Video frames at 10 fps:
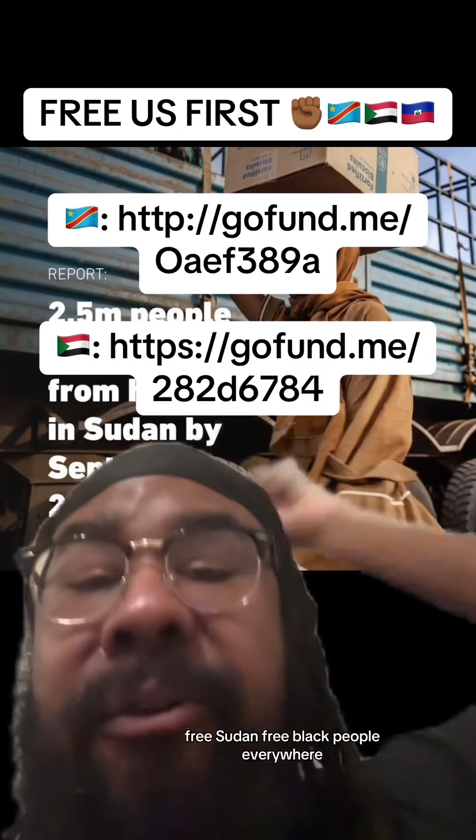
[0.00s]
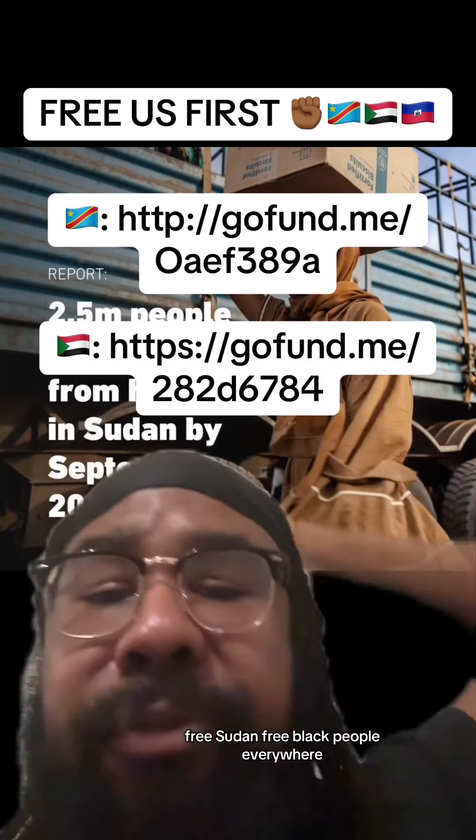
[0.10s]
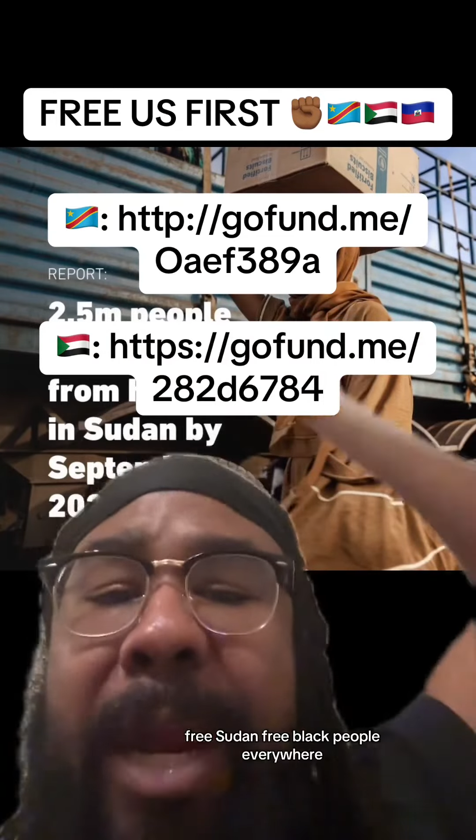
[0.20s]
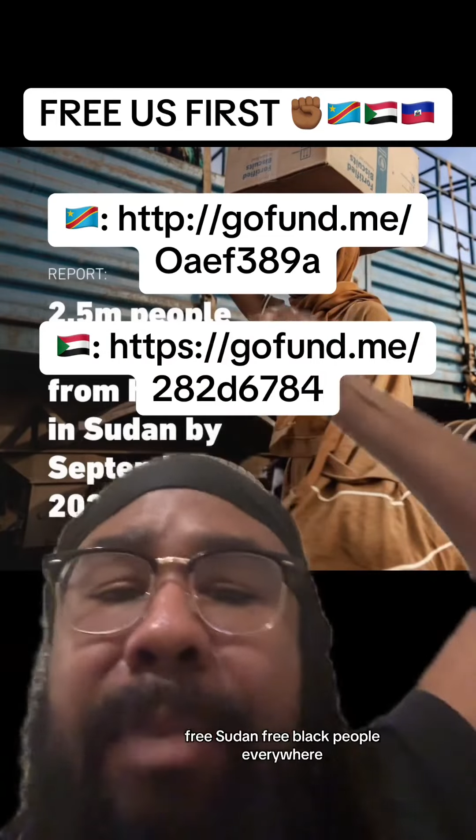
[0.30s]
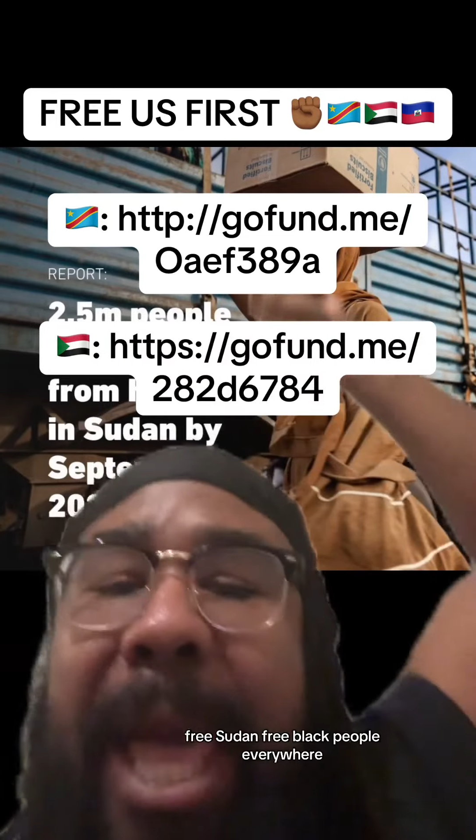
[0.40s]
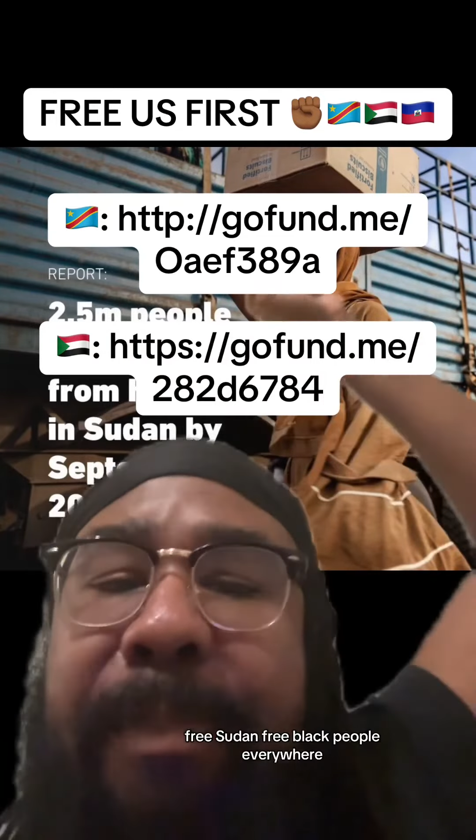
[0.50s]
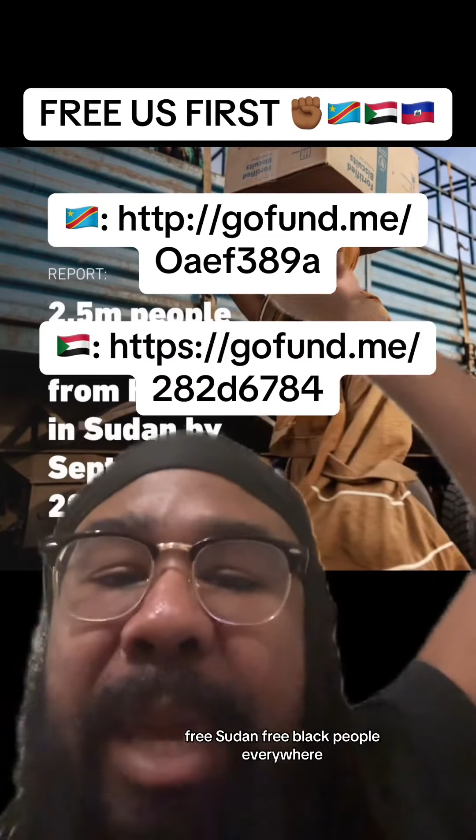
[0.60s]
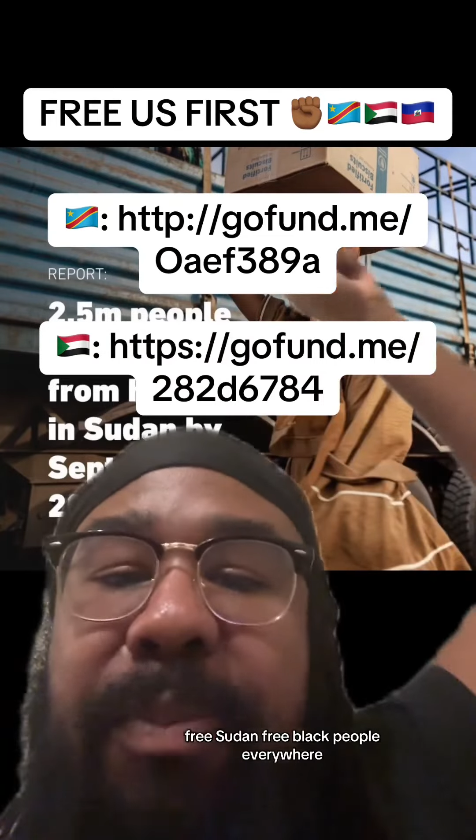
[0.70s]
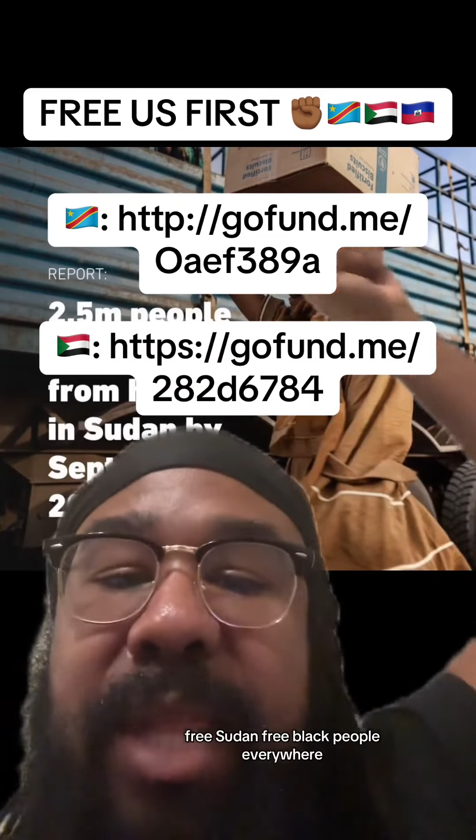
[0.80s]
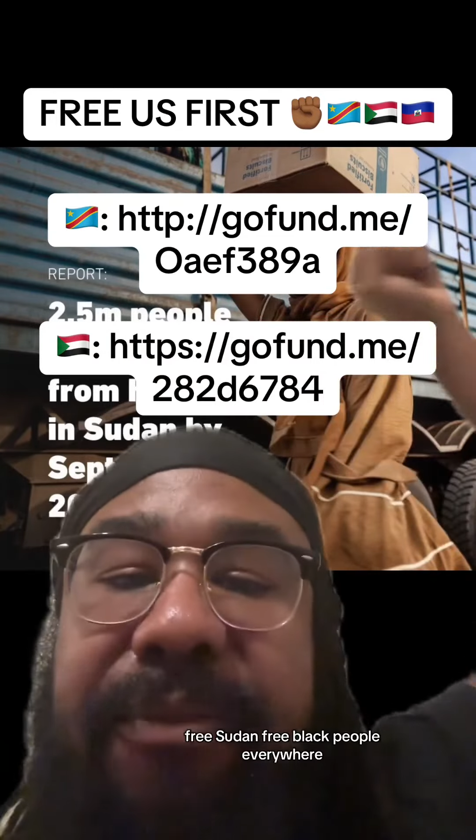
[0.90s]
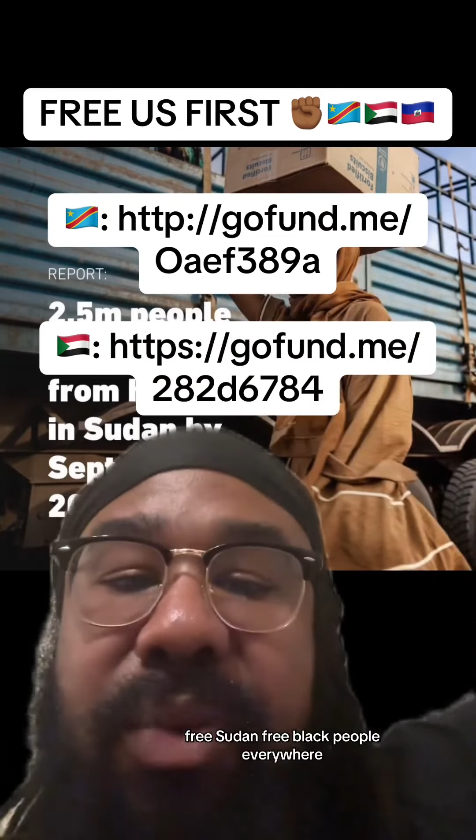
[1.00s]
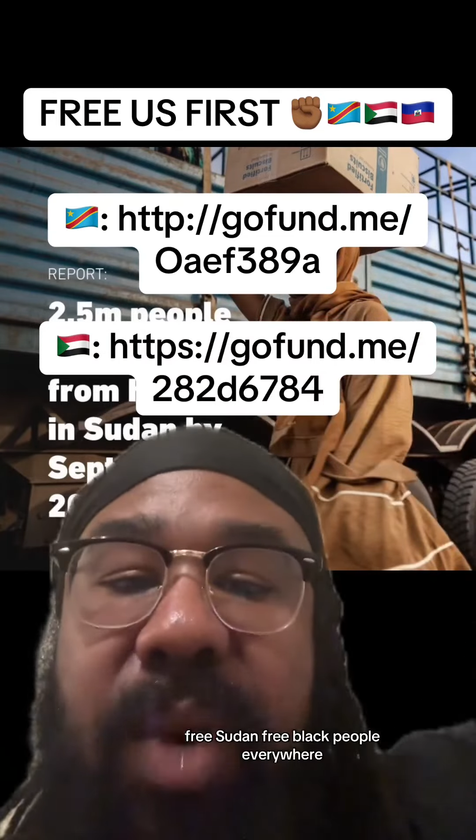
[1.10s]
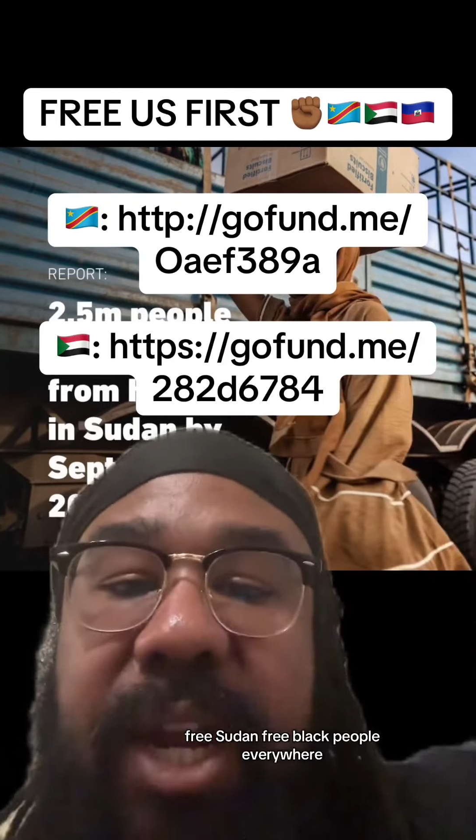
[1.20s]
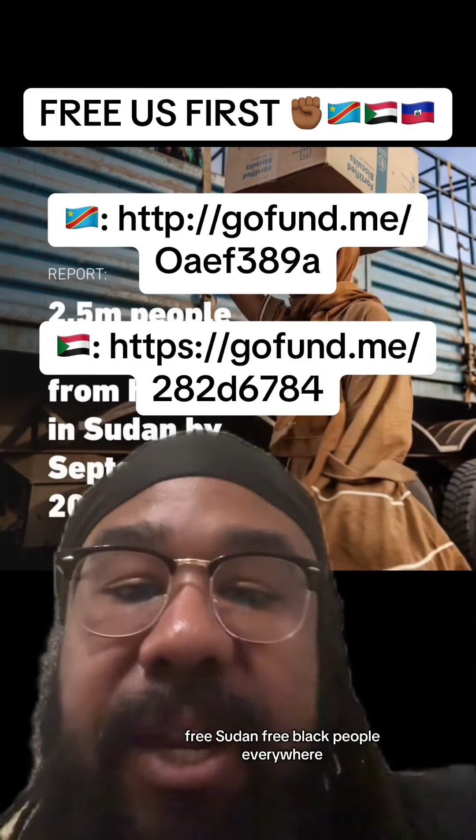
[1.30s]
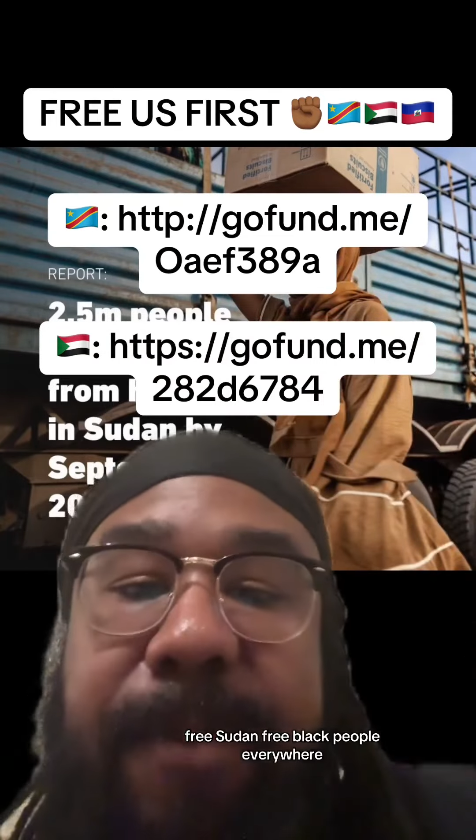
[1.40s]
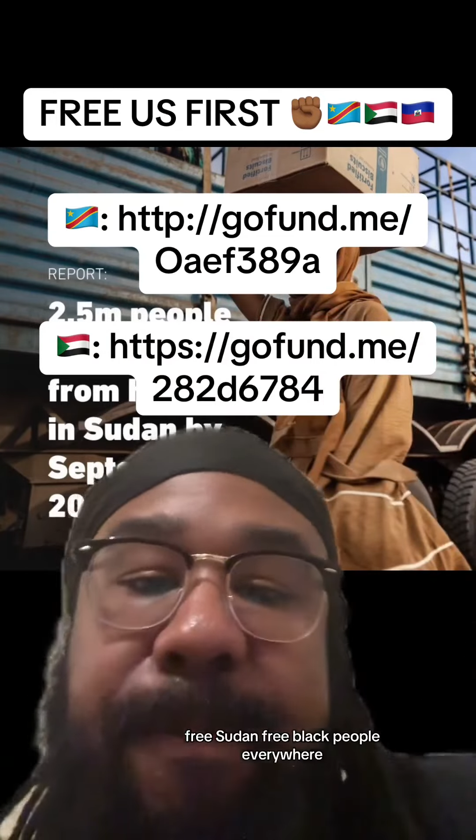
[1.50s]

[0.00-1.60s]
free black people everywhere.